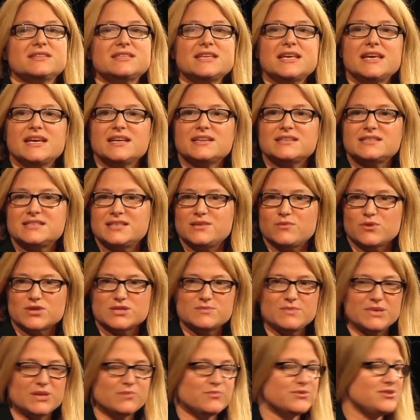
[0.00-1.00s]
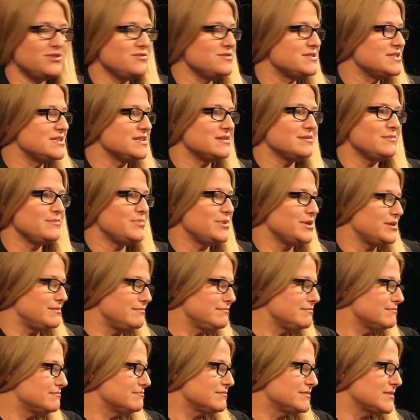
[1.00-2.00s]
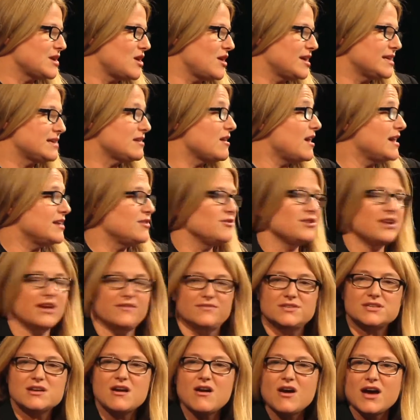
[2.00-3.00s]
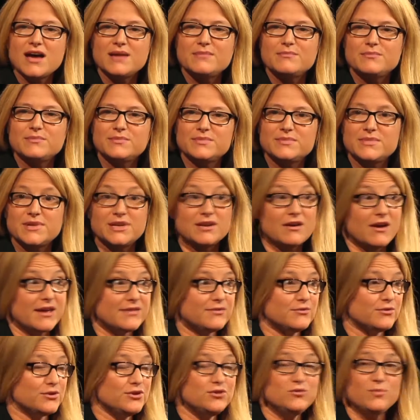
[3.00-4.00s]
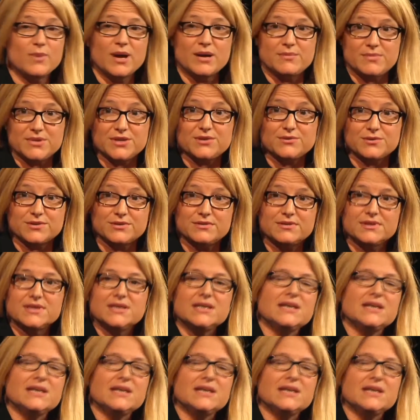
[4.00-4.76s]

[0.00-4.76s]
Sex, he wants me to produce it, but I don't have time, and I thought you might be good.